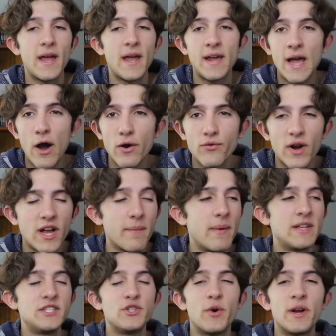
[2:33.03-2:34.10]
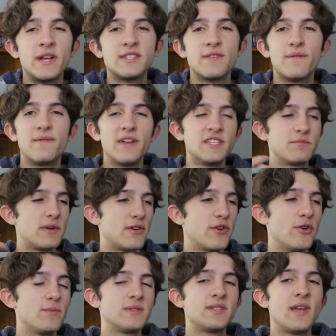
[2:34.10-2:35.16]
And I would recommend joining some Facebook
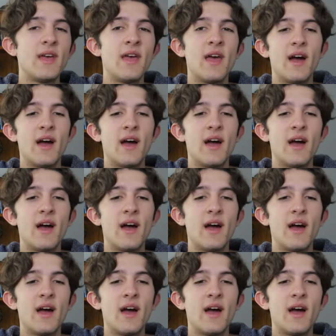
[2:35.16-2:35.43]
groups,